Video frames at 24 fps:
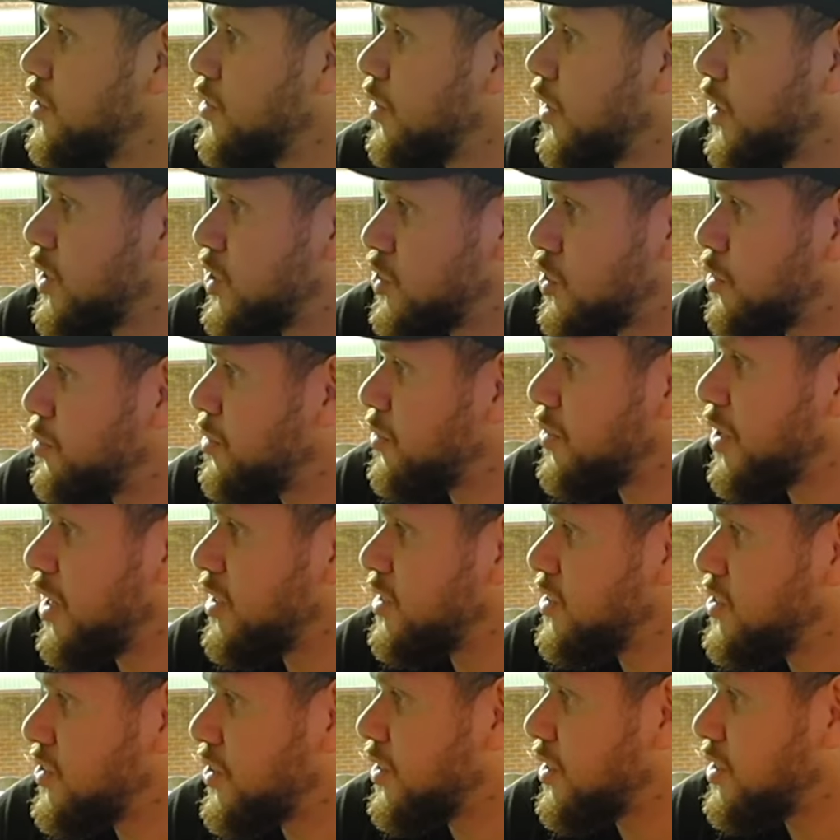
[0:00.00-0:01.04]
uh, Trippie Redd and
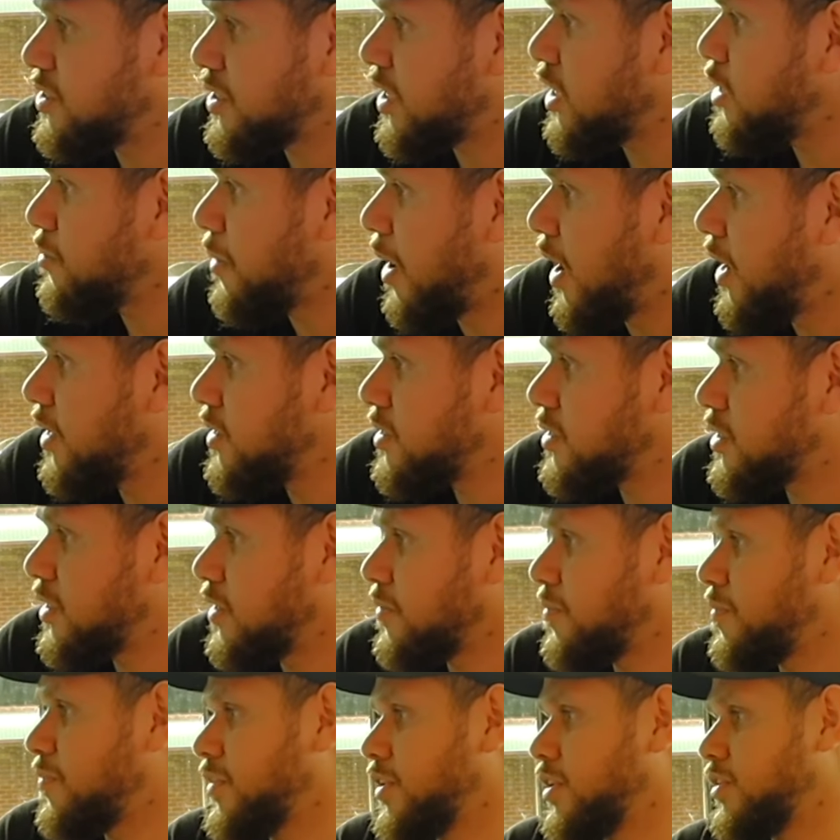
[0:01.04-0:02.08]
Ski Mask,
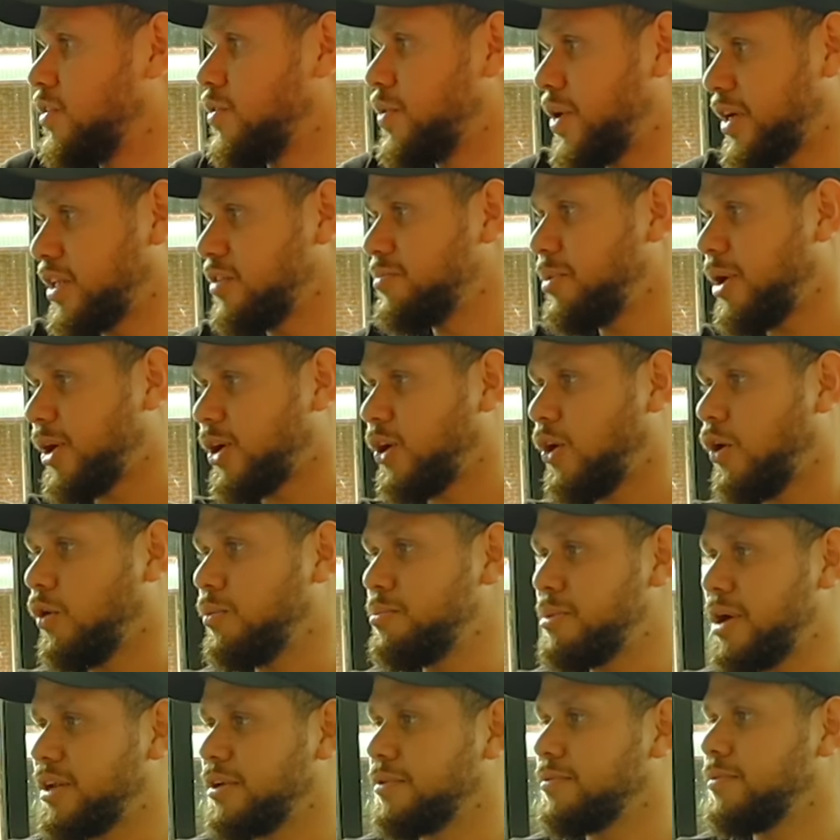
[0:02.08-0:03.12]
directed by Cole
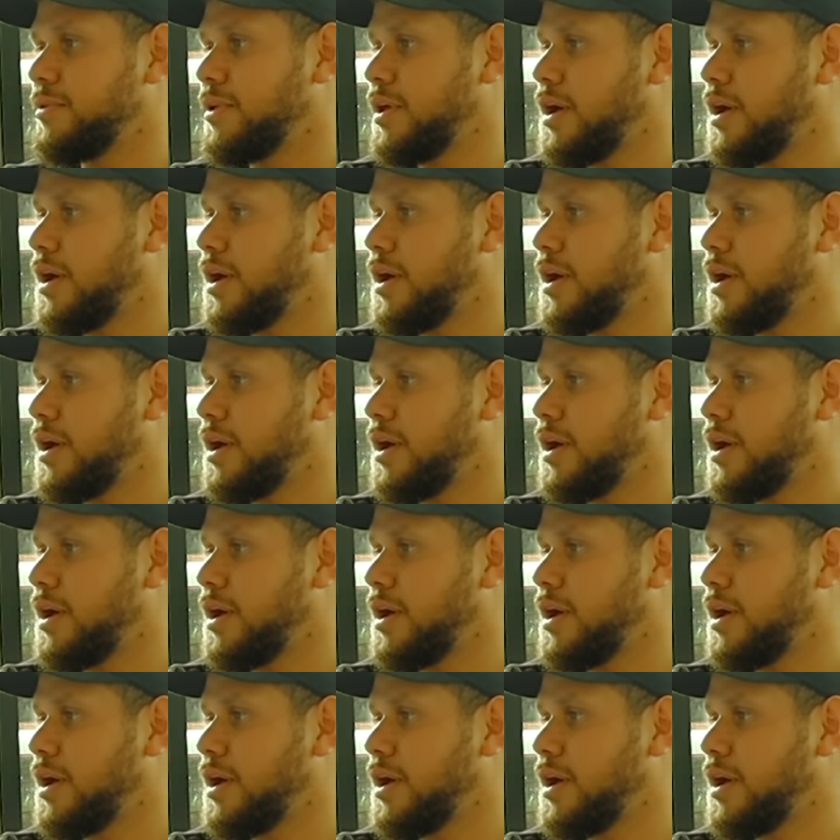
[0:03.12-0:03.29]
Bennett.